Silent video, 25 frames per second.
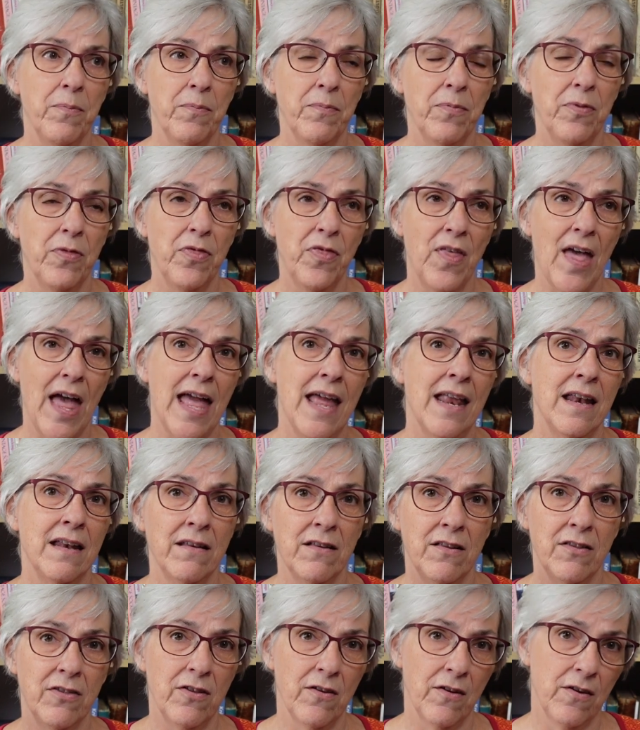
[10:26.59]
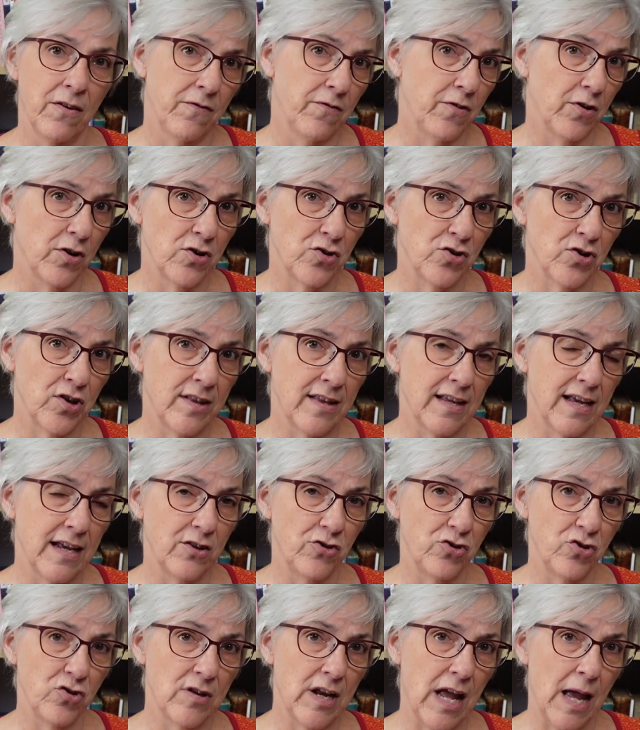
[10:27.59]
than the version
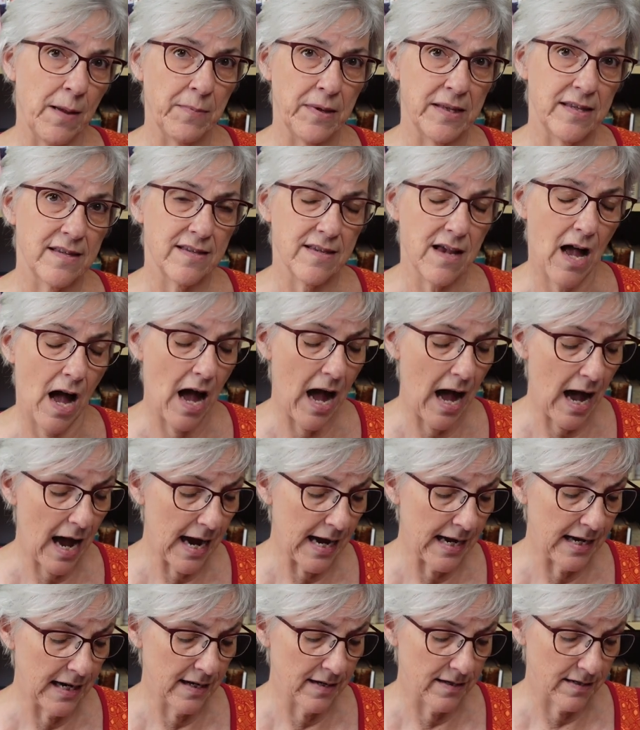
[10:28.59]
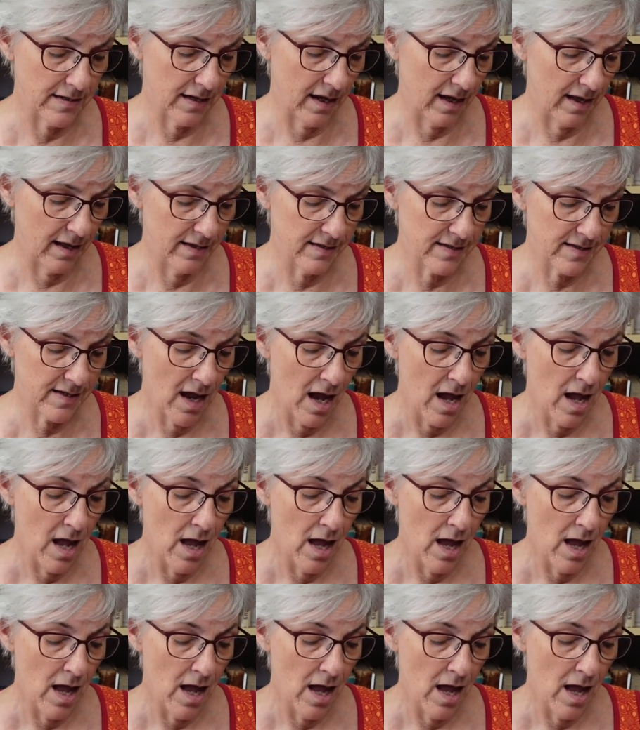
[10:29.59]
that June Hemmons Hyatt does.